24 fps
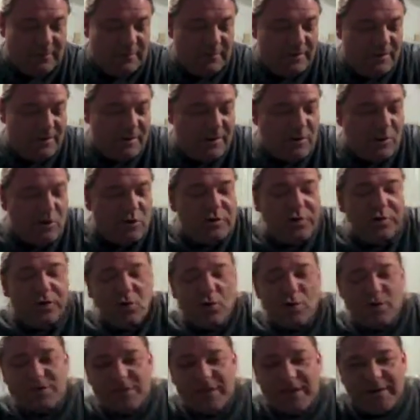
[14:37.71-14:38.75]
go to
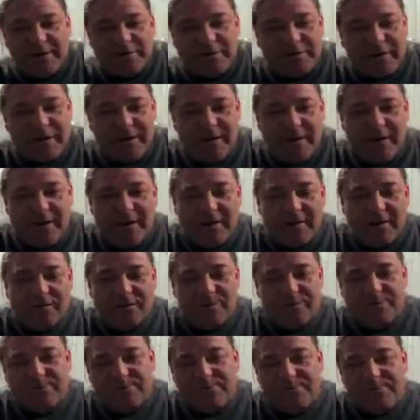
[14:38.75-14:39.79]
noahjames.com,
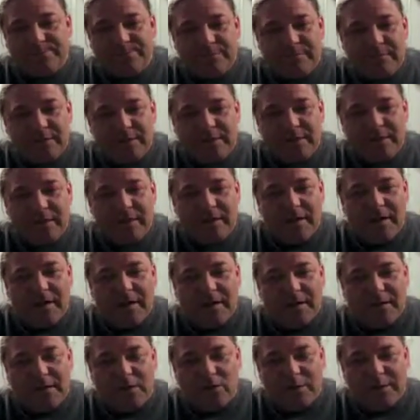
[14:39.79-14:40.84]
and
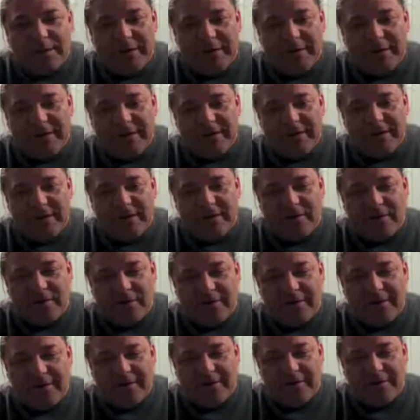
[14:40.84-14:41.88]
there'll be a link there that'll
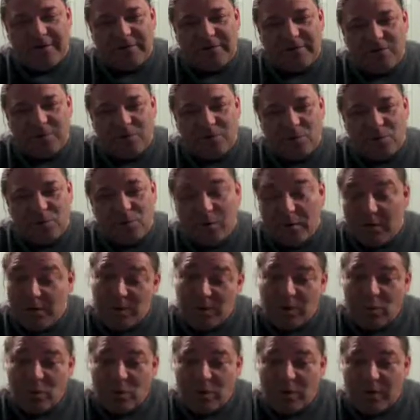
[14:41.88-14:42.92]
take you to
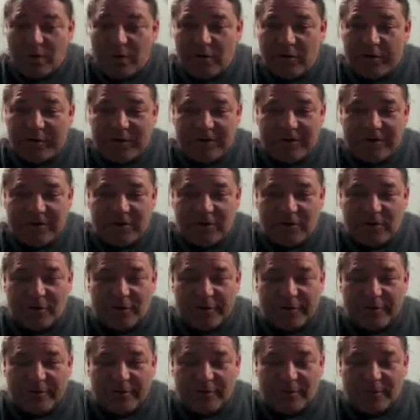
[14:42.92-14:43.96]
where you need to go to get
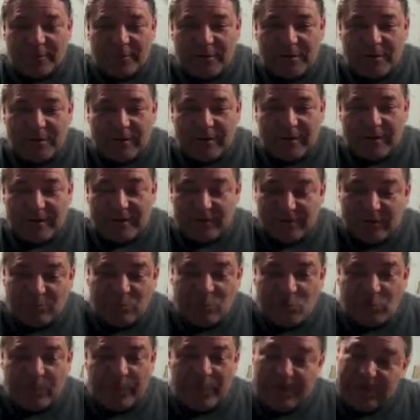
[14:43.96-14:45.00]
them. At this
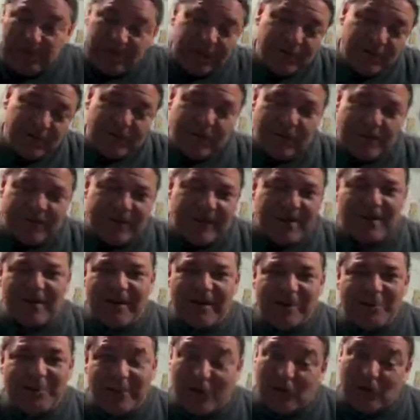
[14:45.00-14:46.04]
point, they're not there yet
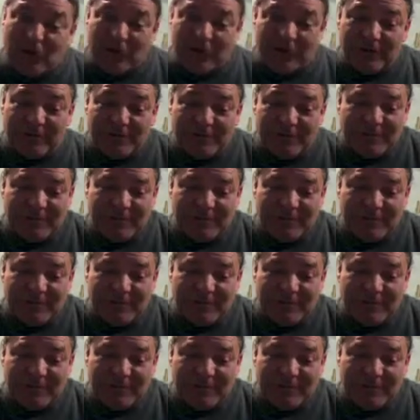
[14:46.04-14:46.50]
because,